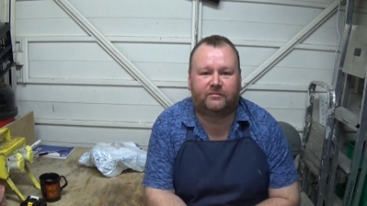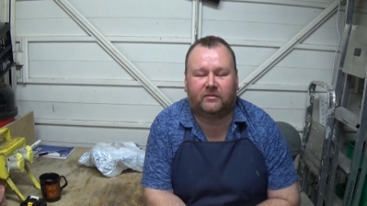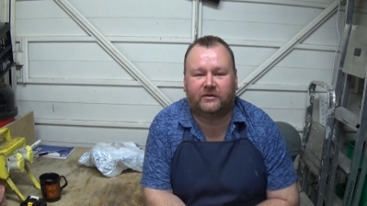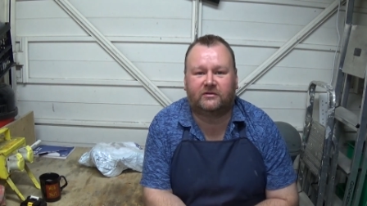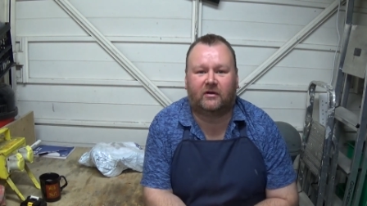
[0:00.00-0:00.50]

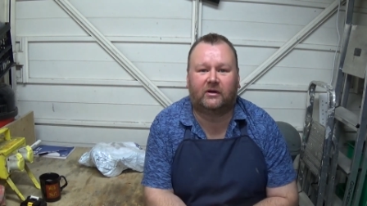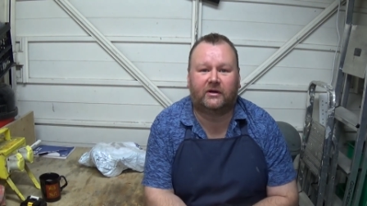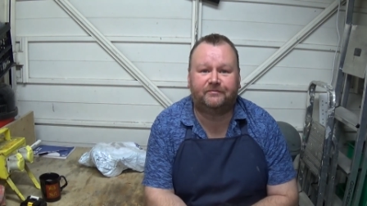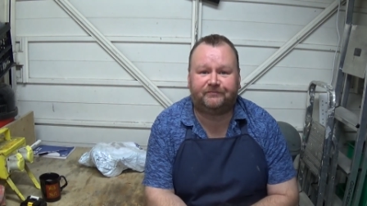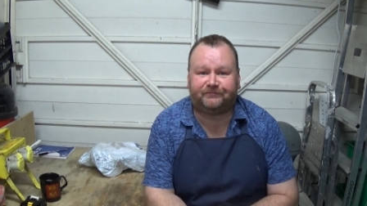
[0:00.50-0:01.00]
probably top
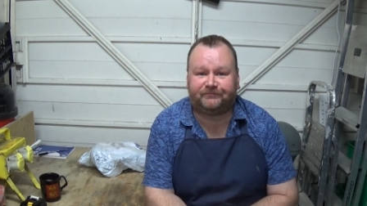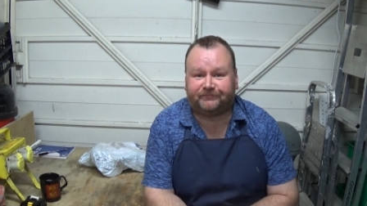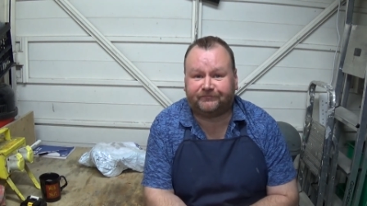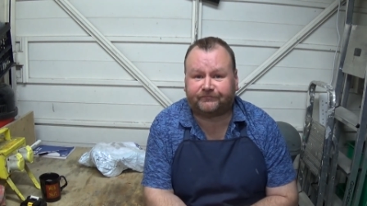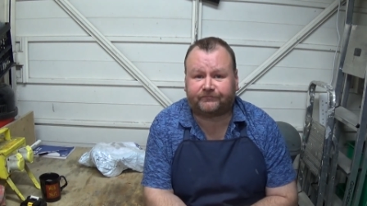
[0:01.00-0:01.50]
line,
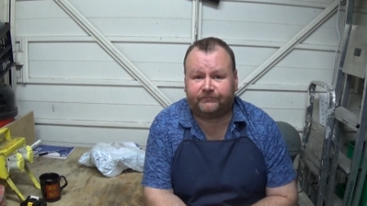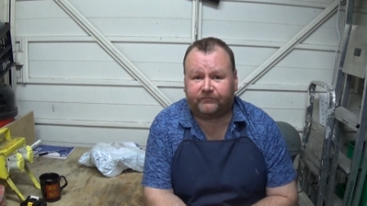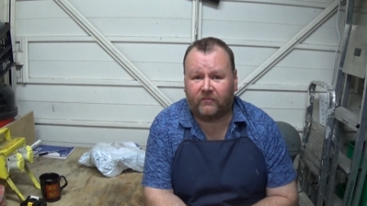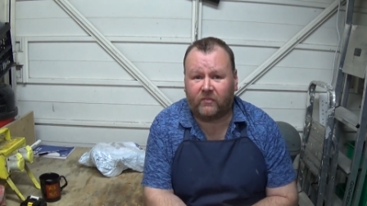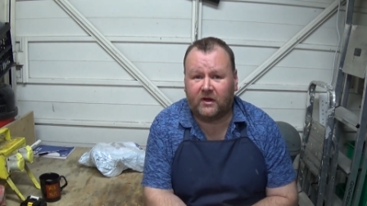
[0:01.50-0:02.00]

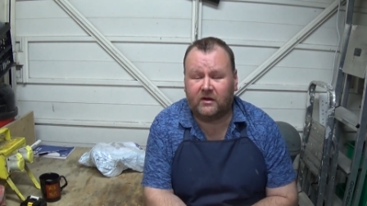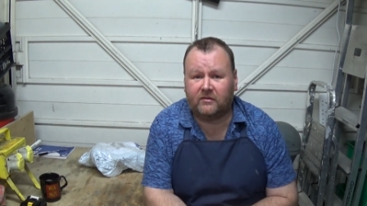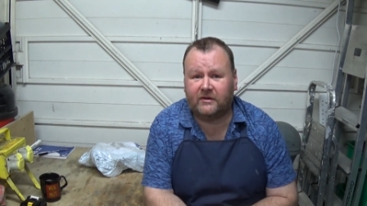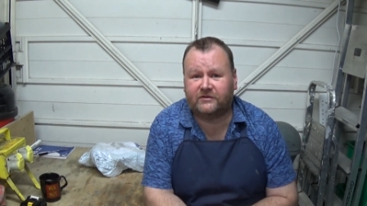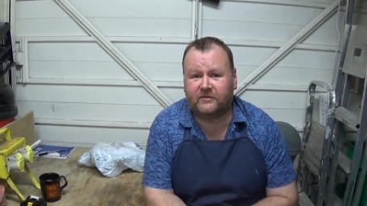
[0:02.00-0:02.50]

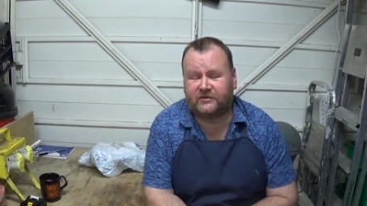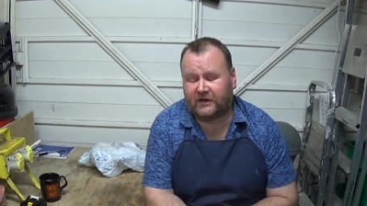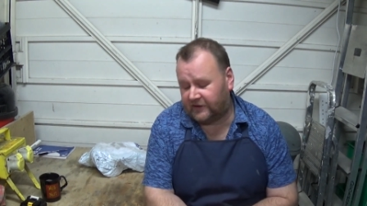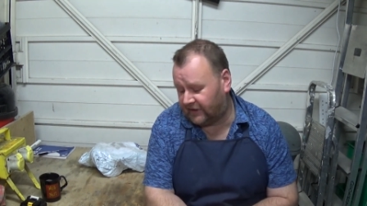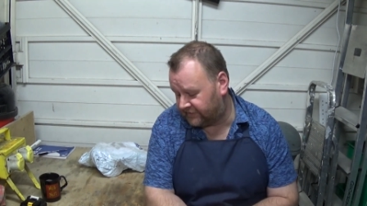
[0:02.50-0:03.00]
in terms of
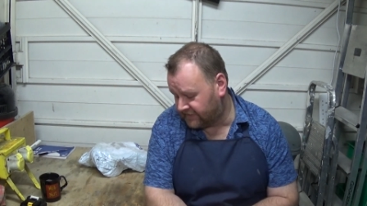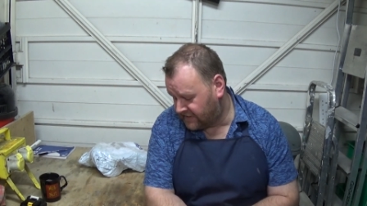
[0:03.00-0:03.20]
second hand.